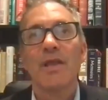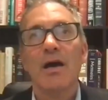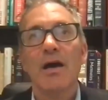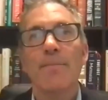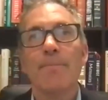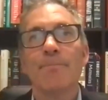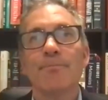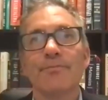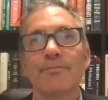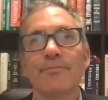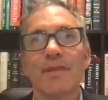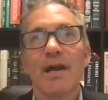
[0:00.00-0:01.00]
um,
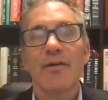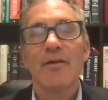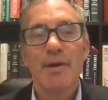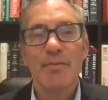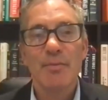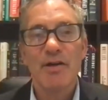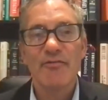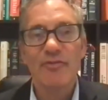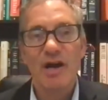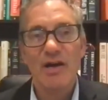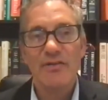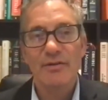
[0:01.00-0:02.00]
I remember my
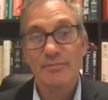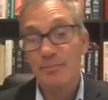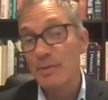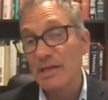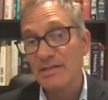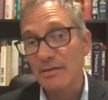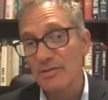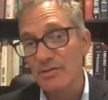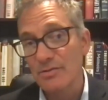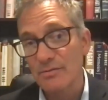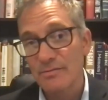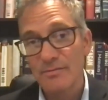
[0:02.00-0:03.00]
father because I
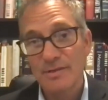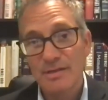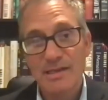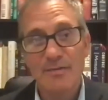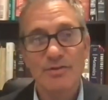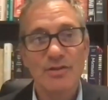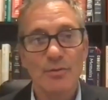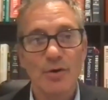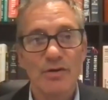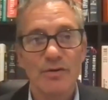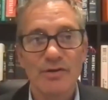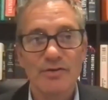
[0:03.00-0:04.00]
was he was the
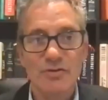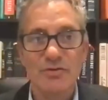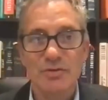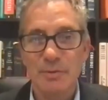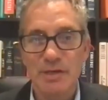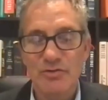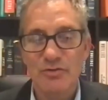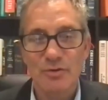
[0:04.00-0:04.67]
one who introduced me to